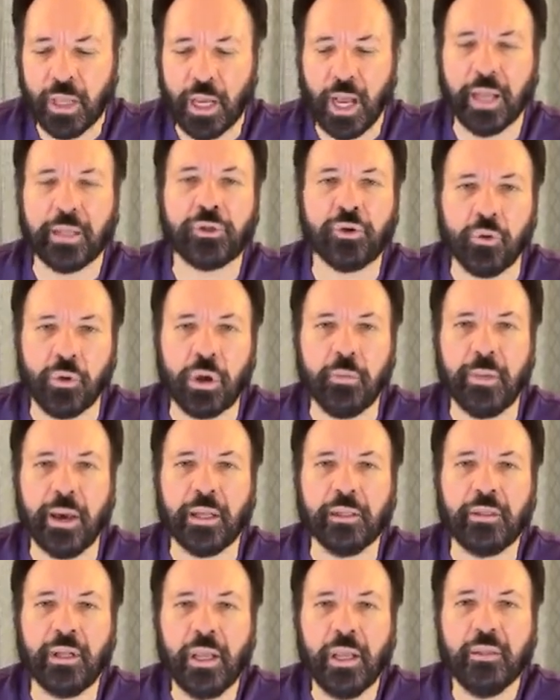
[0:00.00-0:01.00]
I talk
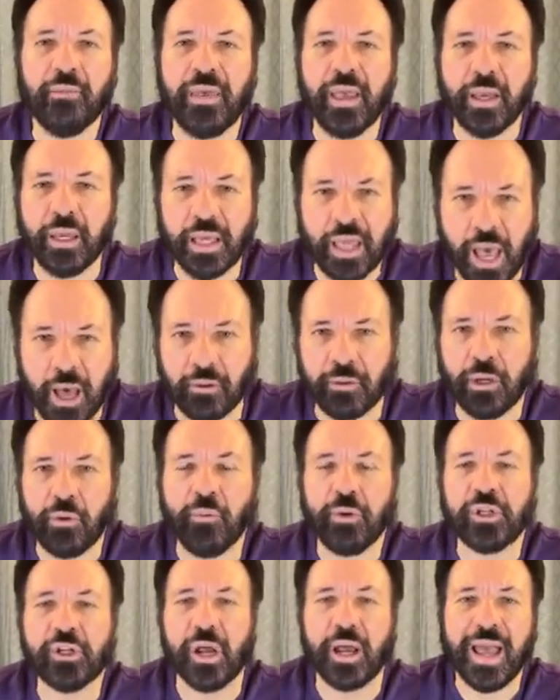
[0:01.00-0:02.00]
about the encounter
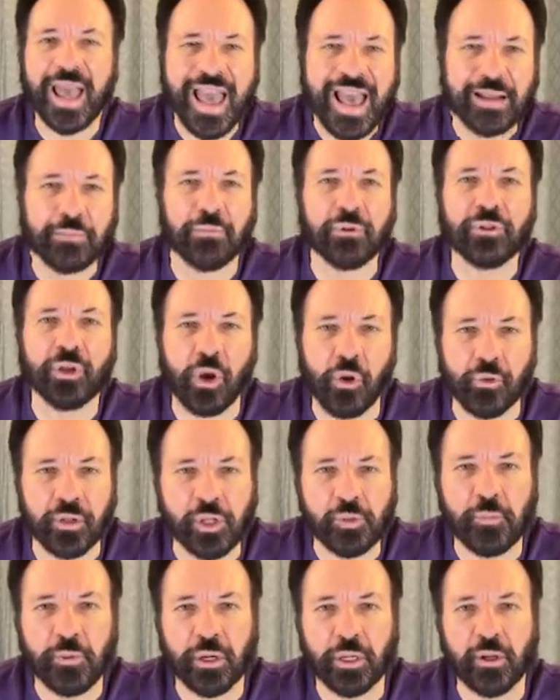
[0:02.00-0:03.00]
which I had with Holy
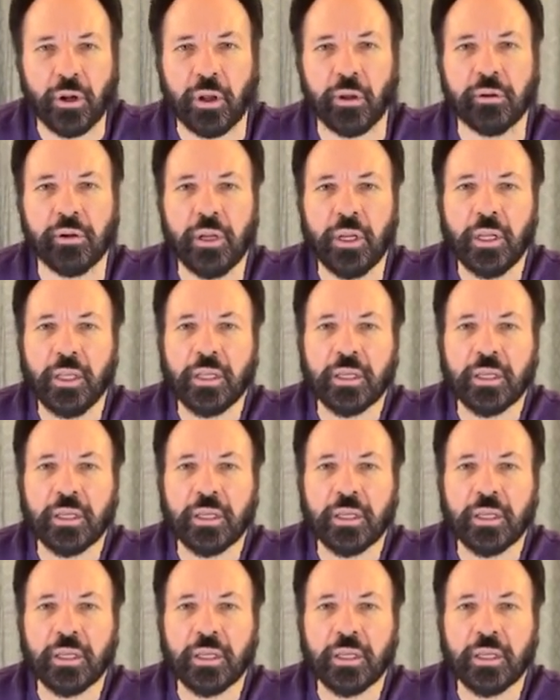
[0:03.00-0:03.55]
Spirit on